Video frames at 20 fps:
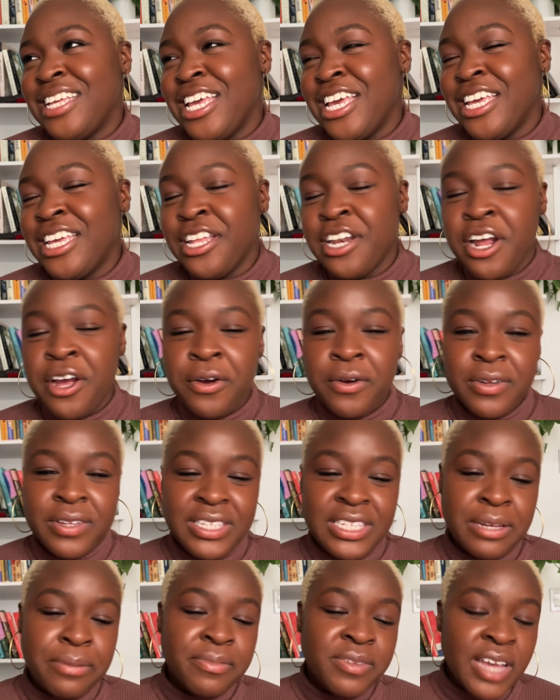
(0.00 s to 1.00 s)
you know,
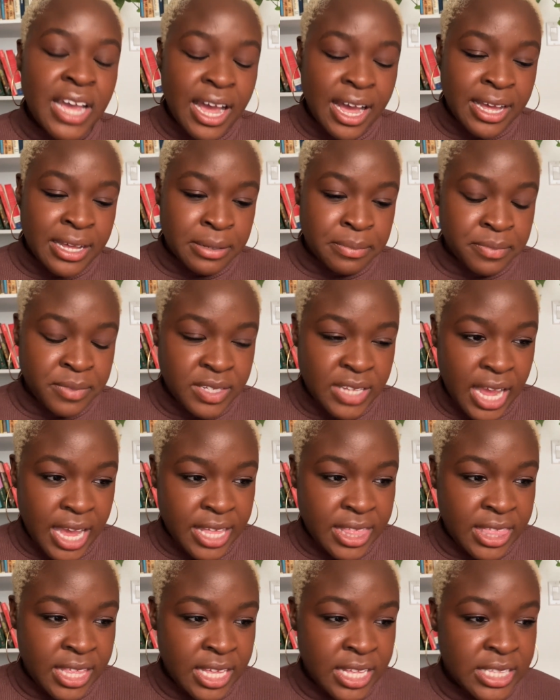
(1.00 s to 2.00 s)
sometimes I
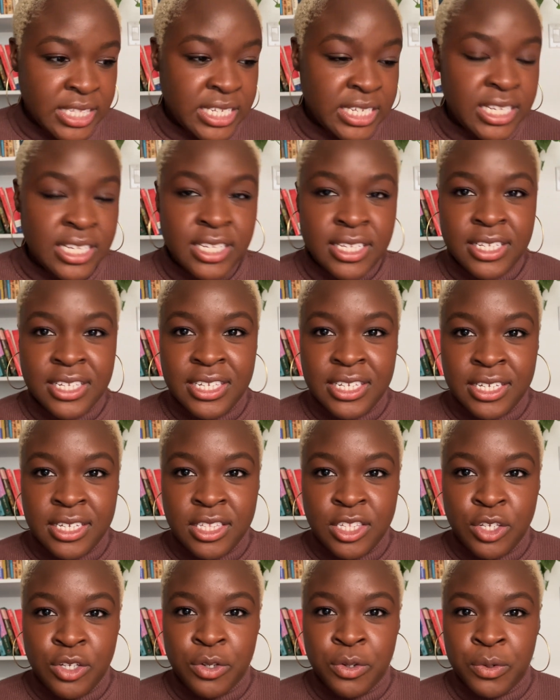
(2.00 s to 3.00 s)
think it's easy
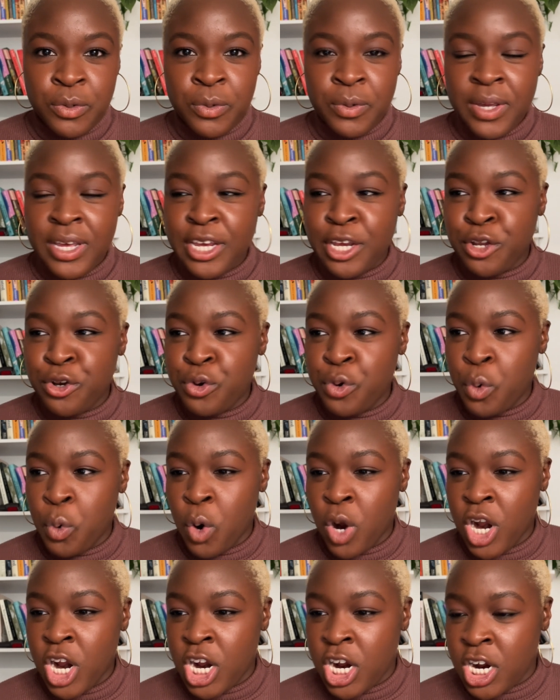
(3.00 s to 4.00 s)
to
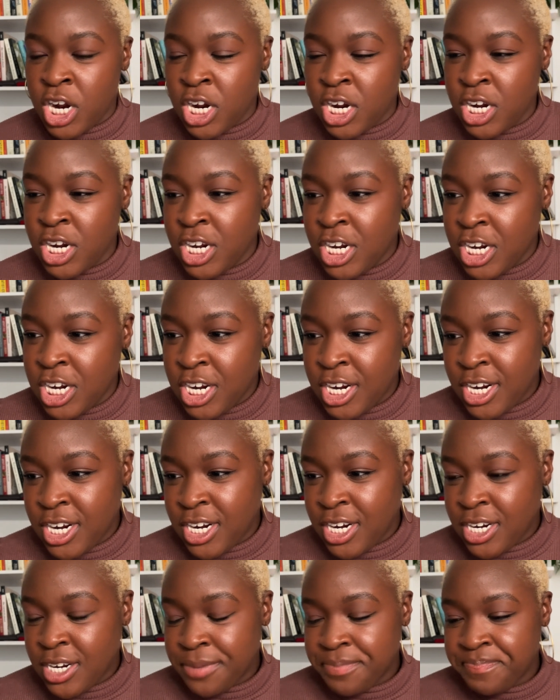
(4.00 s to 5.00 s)
ignore
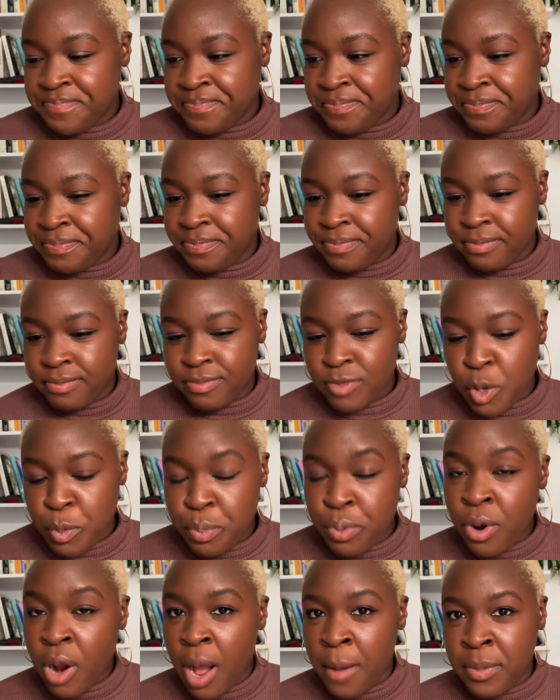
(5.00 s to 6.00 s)

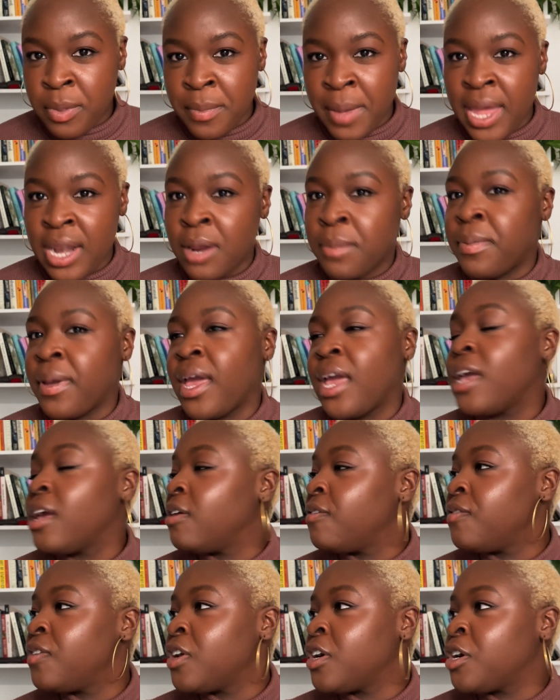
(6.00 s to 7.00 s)
problematic
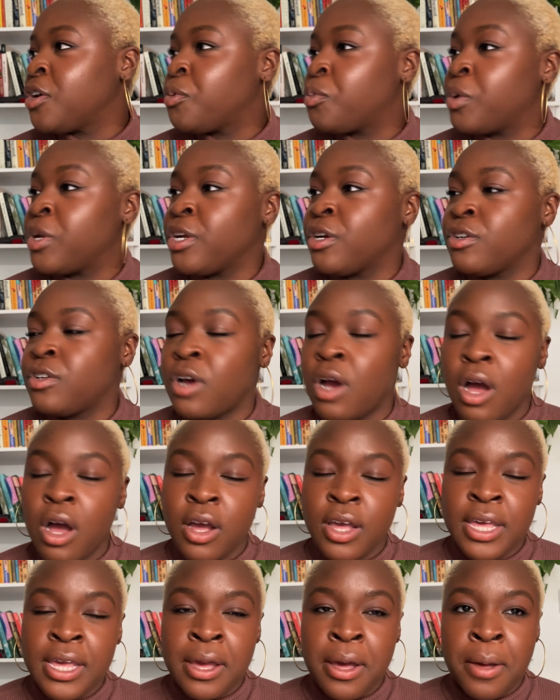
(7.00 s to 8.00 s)
behavior when you're
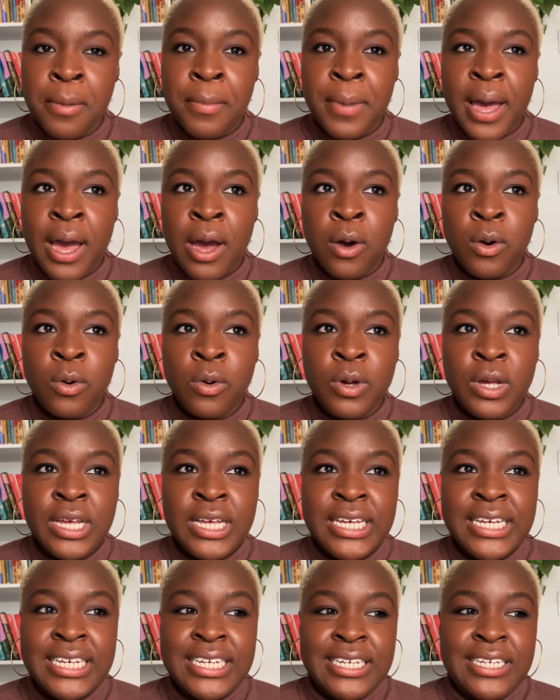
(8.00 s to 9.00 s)
talking about
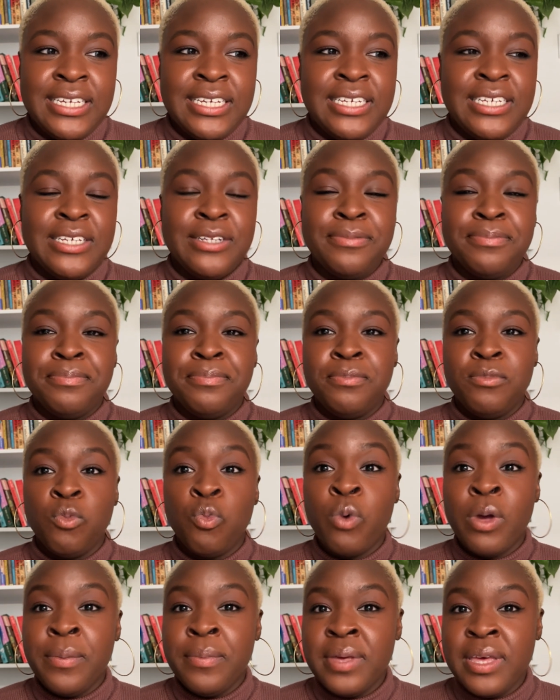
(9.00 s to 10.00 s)

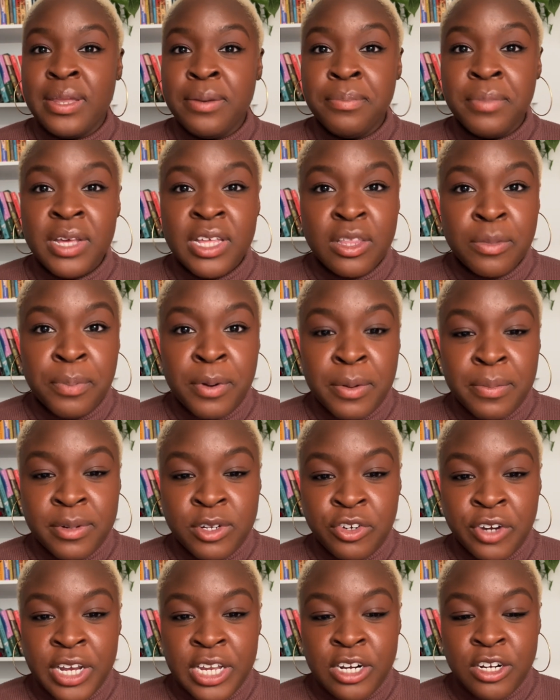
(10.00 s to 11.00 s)
women being the
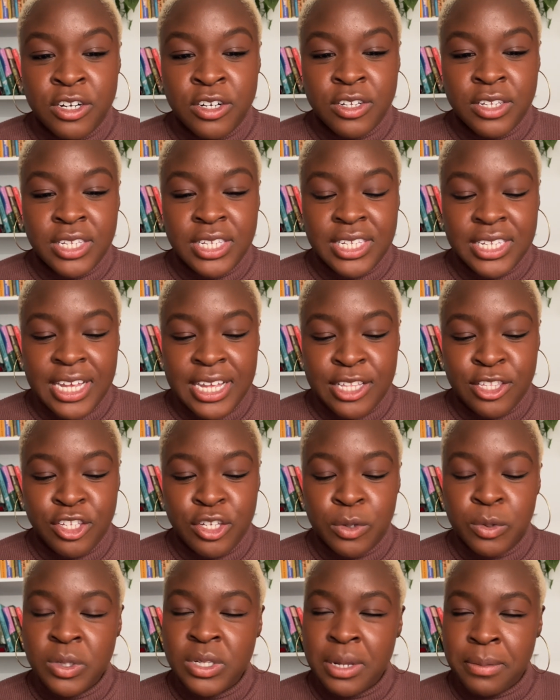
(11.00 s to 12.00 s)
perpetrators. And
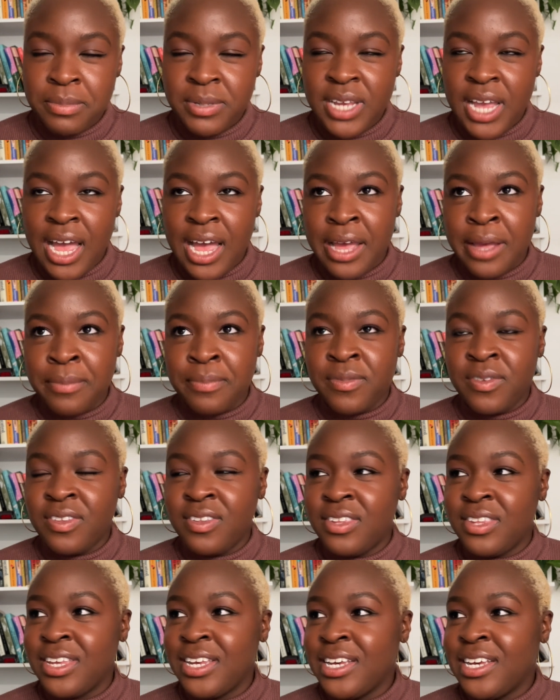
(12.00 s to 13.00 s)
so sometimes,